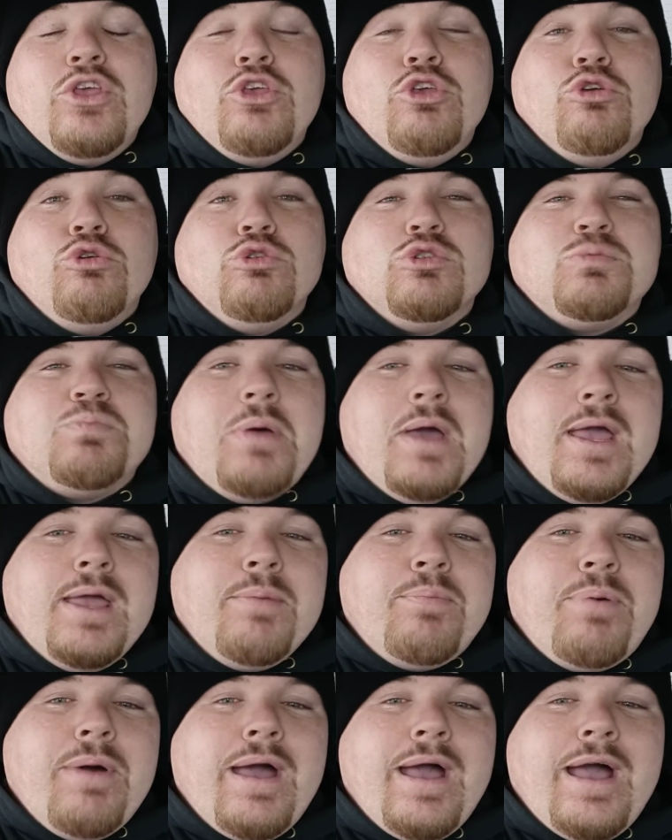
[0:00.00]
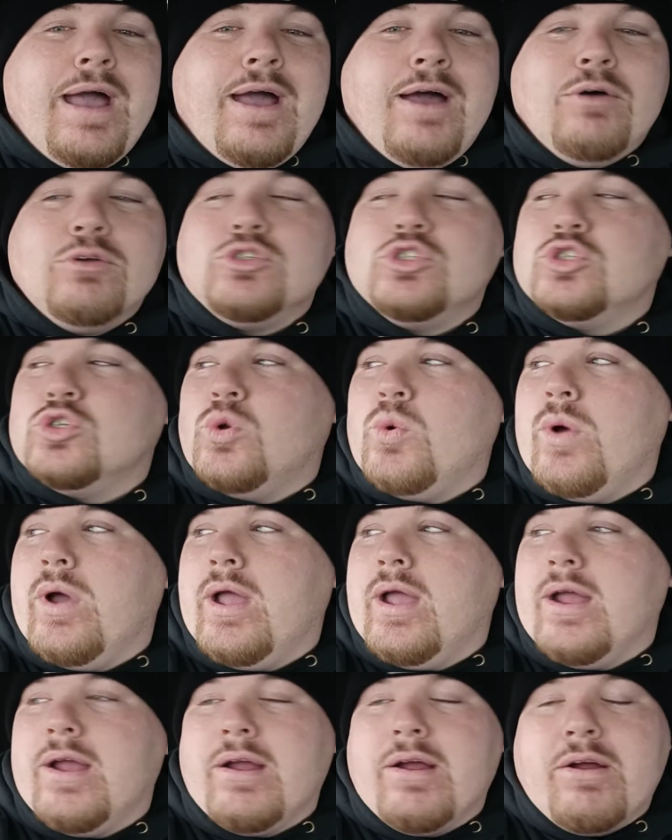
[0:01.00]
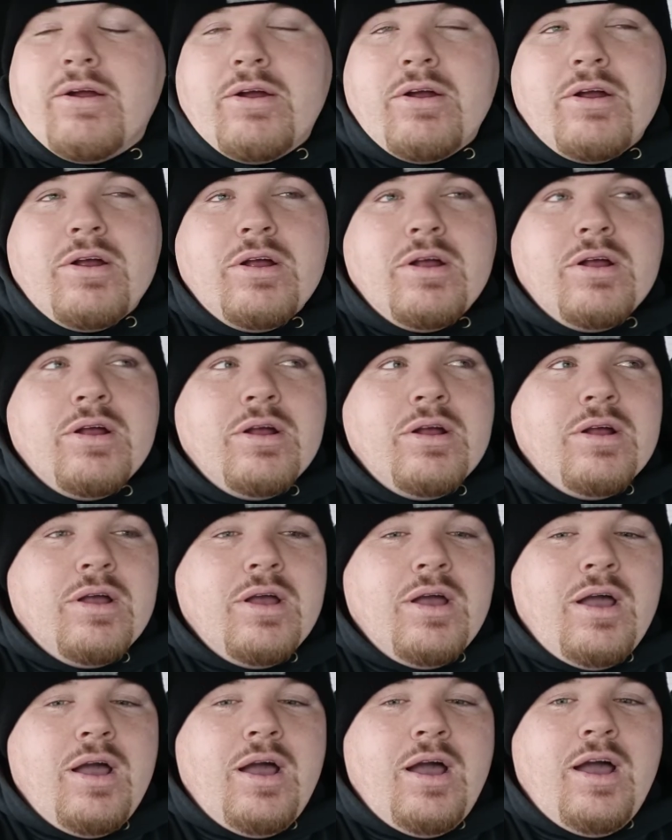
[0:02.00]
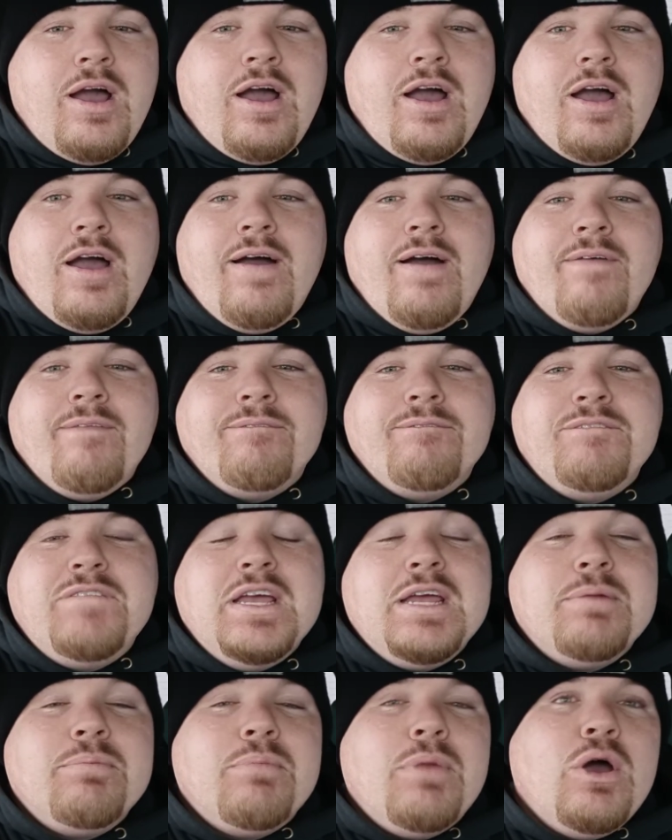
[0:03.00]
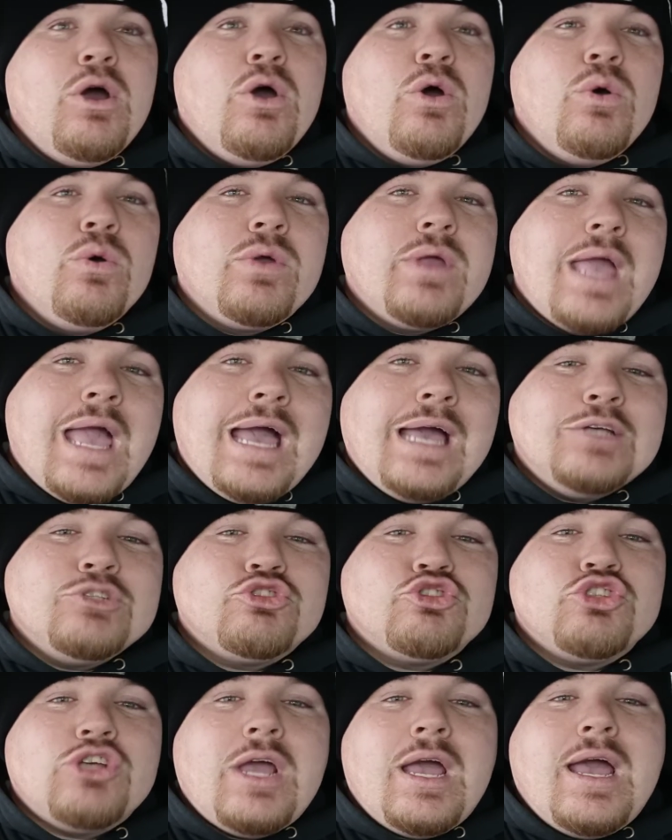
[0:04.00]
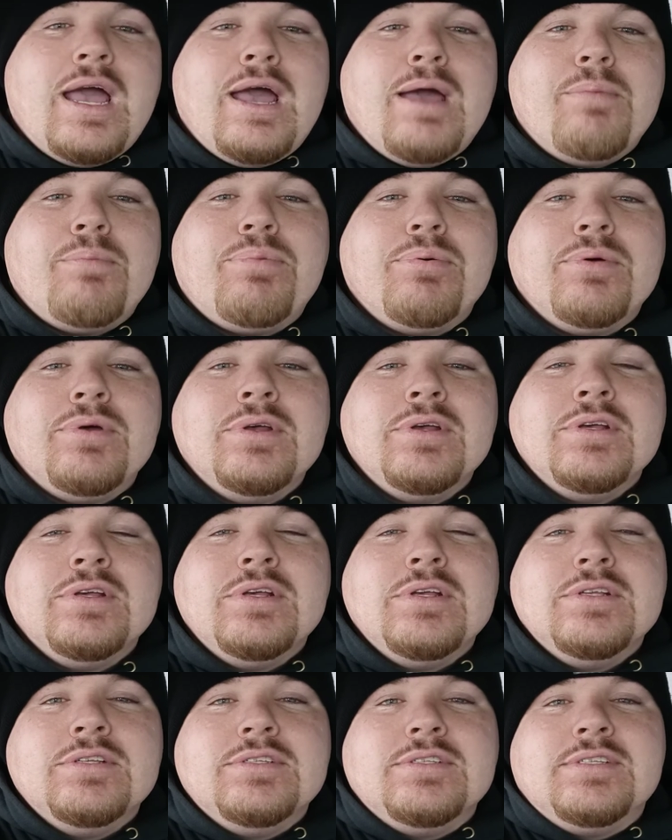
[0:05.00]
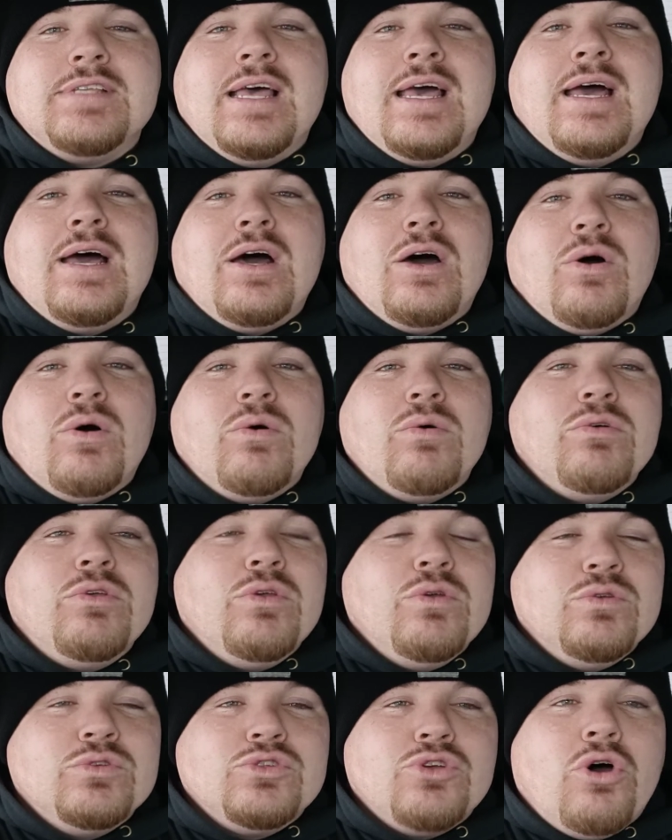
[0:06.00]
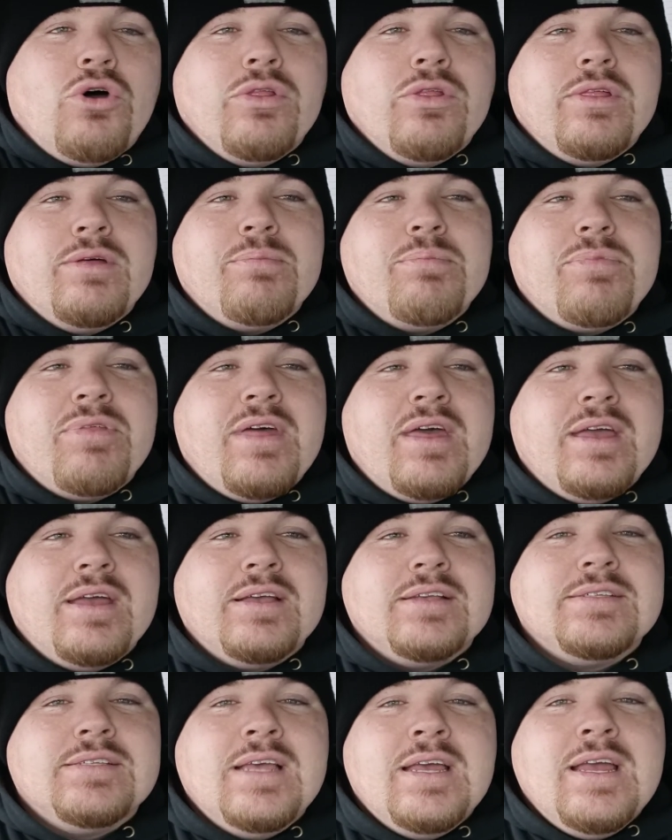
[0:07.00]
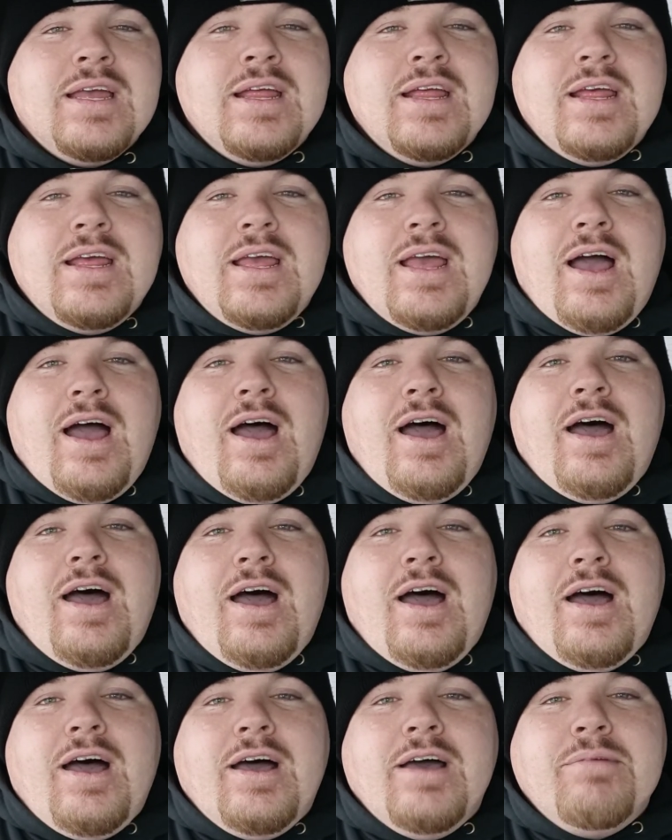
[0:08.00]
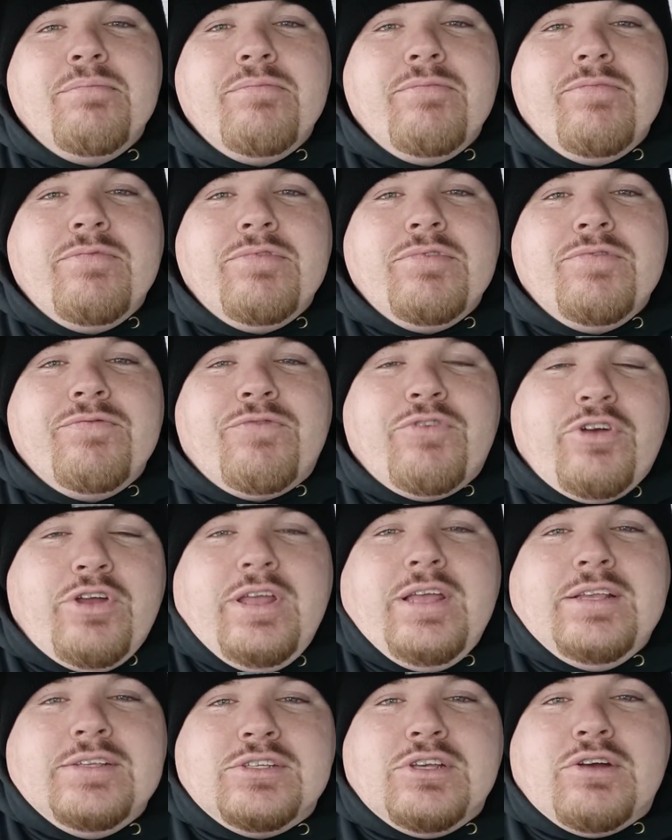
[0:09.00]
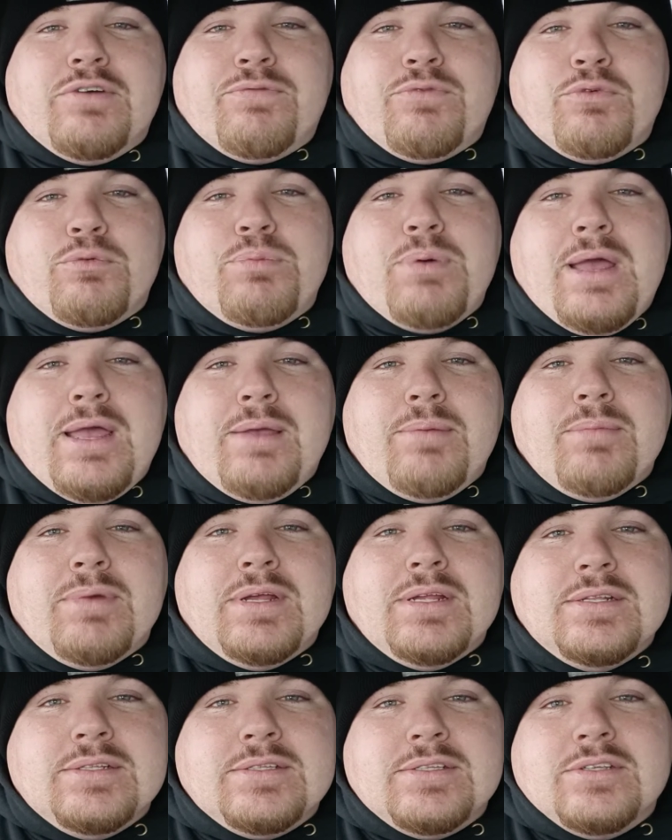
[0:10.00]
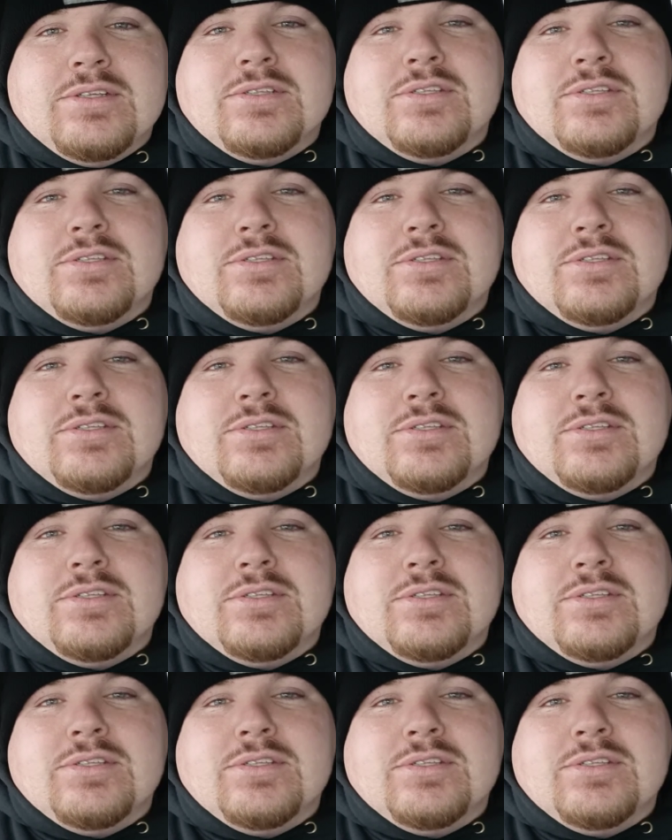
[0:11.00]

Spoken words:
Use PayPal, Square, Venmo, Cash App, Zelle, use all them things for easier for payments.